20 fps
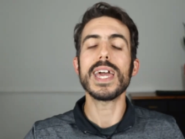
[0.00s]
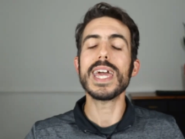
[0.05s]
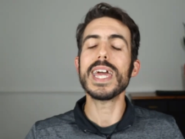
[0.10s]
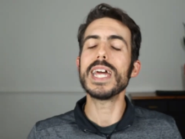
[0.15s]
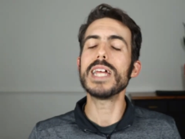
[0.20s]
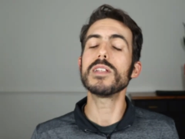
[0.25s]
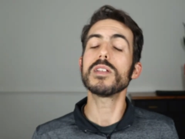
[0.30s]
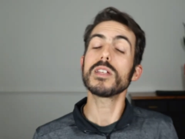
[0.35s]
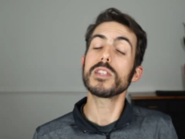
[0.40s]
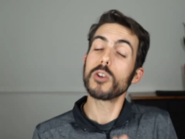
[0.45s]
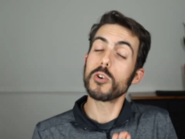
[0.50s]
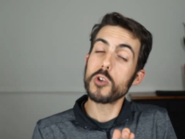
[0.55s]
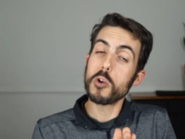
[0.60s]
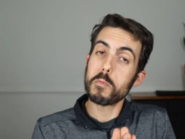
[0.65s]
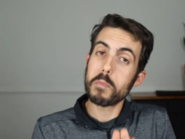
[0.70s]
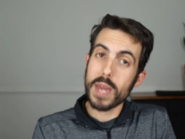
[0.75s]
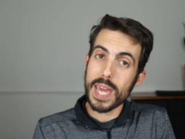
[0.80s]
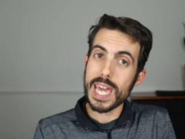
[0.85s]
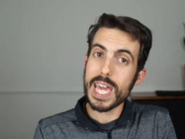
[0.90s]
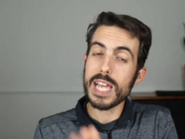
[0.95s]
And though
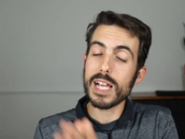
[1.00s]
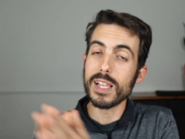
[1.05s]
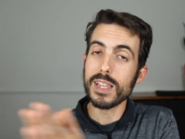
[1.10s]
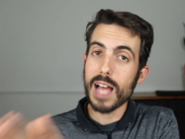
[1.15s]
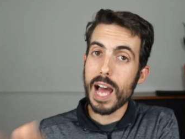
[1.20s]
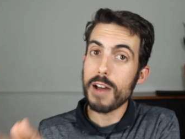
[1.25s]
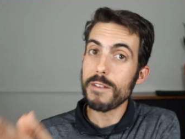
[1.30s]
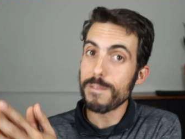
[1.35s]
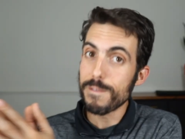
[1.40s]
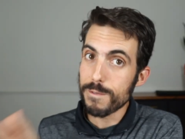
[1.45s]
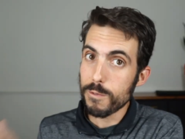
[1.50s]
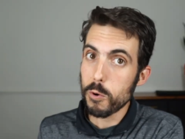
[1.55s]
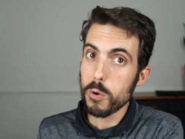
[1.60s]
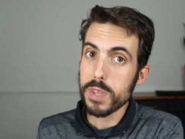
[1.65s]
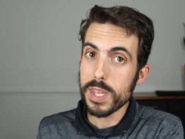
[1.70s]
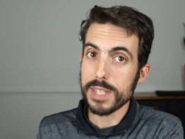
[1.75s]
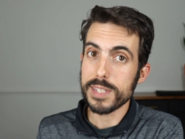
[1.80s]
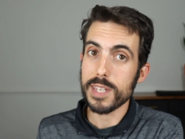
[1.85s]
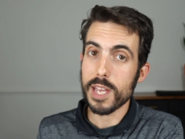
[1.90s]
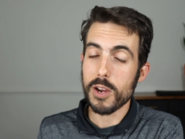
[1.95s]
you're paying a lot for
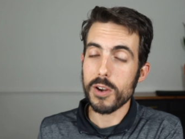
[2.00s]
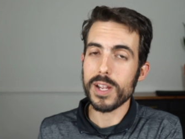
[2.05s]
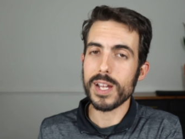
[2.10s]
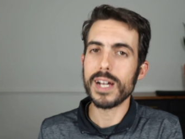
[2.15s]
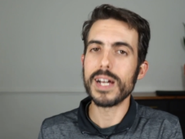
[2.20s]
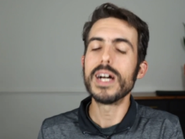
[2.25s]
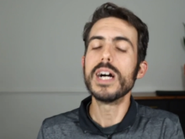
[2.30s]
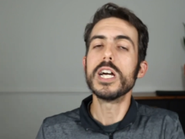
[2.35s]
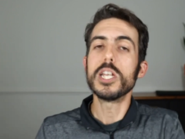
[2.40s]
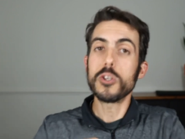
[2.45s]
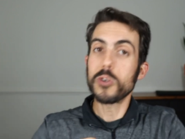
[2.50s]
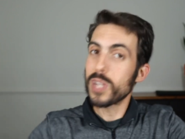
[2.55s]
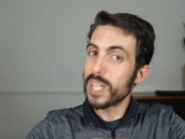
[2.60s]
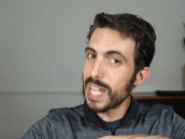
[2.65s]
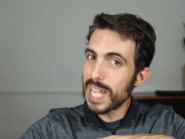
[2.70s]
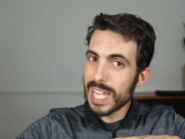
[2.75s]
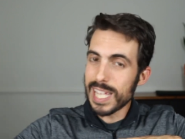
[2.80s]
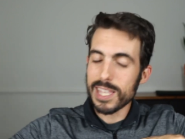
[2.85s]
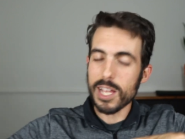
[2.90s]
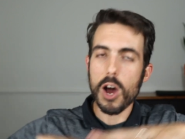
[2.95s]
this area, you're
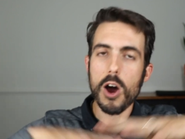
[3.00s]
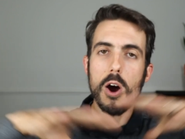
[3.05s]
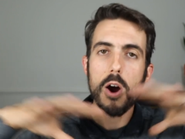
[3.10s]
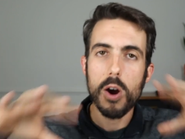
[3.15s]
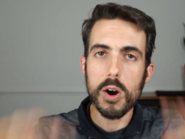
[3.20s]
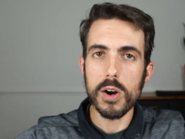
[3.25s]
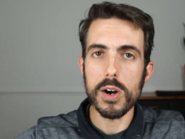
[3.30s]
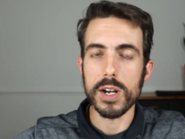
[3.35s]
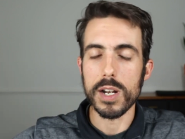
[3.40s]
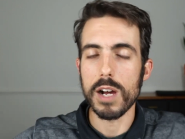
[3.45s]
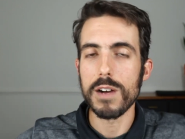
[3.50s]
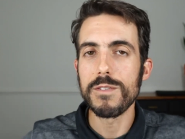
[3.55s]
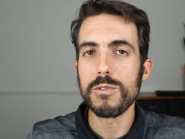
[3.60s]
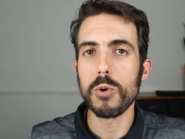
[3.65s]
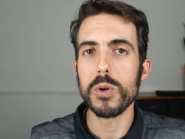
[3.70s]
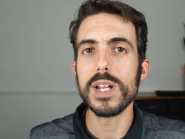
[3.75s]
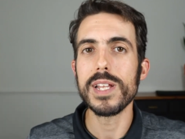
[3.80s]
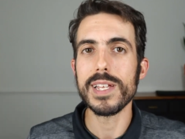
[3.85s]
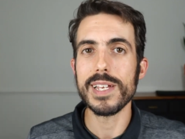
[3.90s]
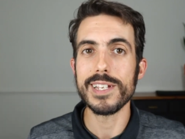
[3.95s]
getting the heart of
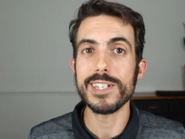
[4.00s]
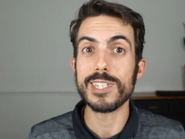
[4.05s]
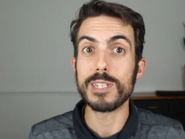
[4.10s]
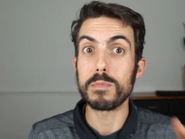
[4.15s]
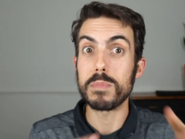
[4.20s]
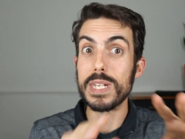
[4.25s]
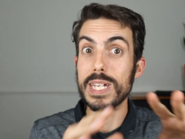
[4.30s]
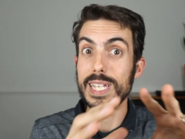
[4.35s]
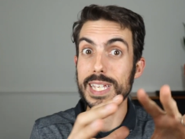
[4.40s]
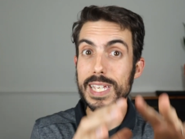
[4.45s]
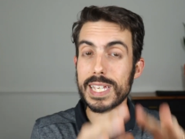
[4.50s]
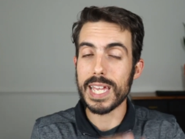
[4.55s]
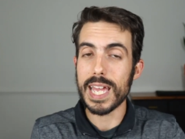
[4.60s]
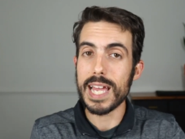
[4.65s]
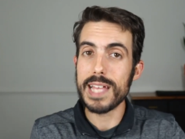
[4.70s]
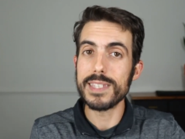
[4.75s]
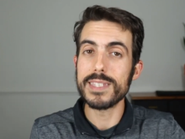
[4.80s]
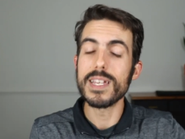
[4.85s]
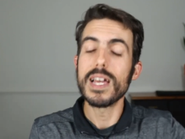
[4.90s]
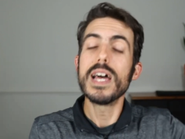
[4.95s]
what it is to be in
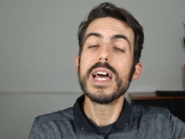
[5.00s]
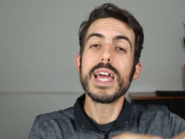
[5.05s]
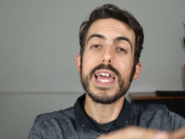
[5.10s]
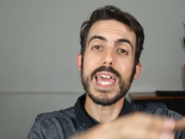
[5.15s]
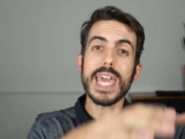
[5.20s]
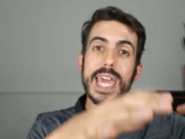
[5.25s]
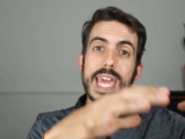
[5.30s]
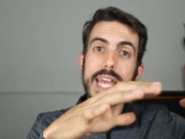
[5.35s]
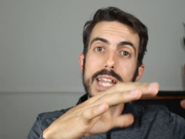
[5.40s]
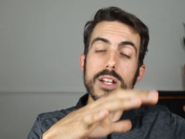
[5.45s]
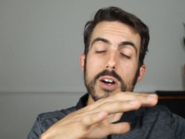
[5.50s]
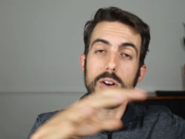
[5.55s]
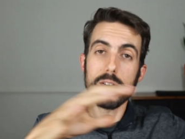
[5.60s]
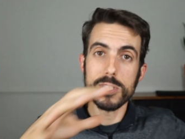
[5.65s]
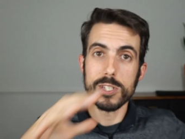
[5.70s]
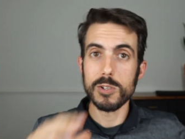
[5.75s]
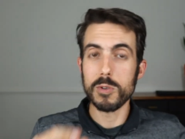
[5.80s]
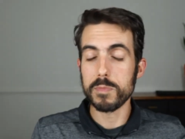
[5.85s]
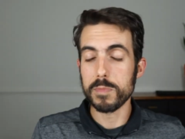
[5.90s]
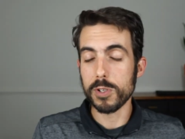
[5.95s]
Ghent and
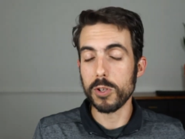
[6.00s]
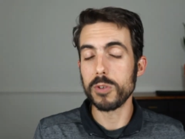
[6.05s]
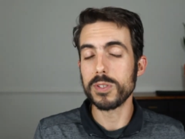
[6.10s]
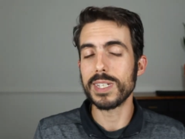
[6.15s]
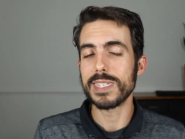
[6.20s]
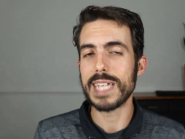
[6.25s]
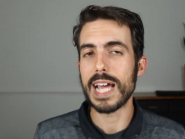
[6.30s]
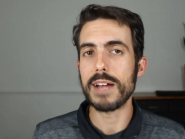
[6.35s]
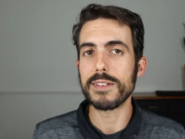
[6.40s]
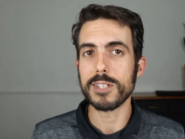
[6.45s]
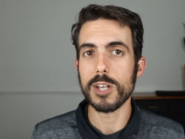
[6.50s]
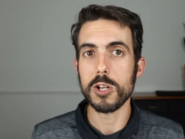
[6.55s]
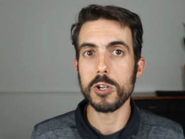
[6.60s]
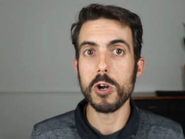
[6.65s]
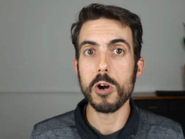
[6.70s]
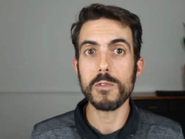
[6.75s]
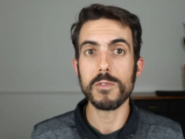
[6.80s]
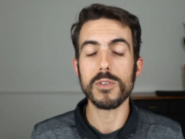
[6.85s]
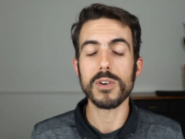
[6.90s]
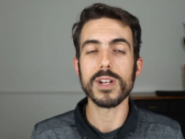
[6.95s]
also close to downtown
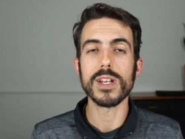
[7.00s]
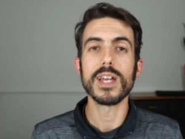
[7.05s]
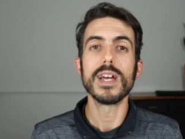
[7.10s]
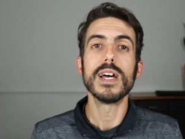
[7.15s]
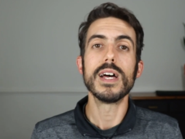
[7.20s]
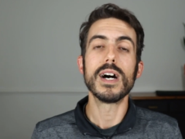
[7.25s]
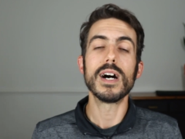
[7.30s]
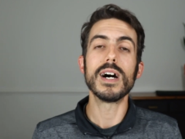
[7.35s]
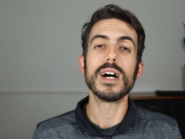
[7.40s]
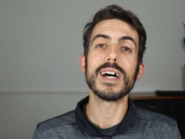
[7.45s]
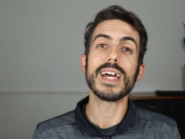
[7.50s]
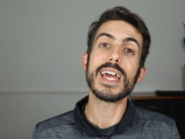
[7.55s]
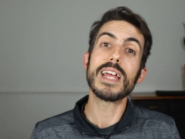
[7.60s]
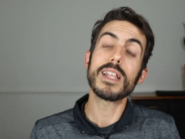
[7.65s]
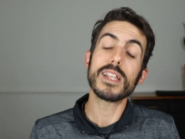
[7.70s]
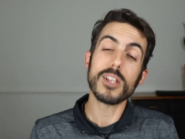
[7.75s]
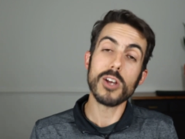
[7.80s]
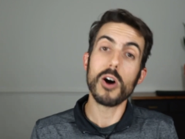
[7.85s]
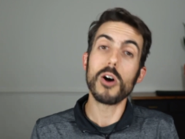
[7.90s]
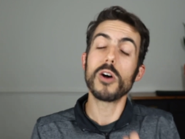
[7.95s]
Norfolk,
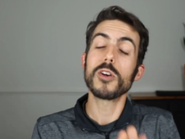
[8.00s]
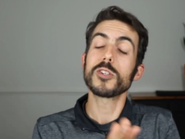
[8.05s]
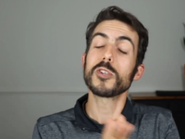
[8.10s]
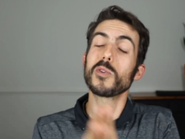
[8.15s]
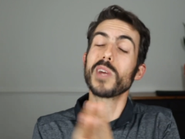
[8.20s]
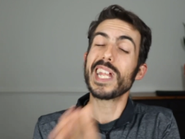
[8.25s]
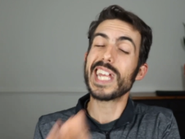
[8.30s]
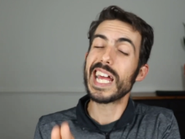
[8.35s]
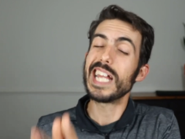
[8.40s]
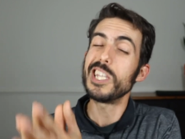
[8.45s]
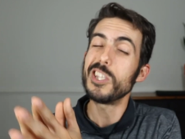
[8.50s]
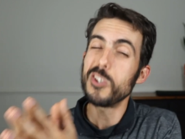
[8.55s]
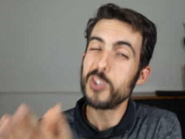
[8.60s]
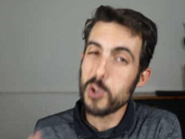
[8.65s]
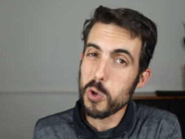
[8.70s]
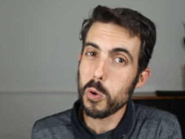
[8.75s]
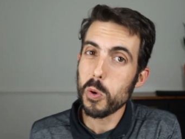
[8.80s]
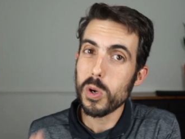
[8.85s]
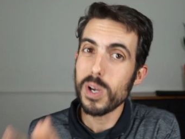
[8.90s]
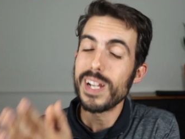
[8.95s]
and also getting a
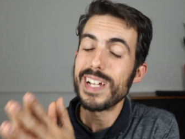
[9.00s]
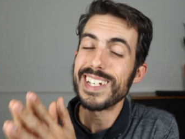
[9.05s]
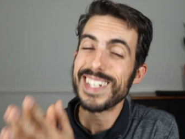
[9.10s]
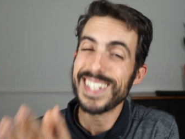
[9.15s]
newer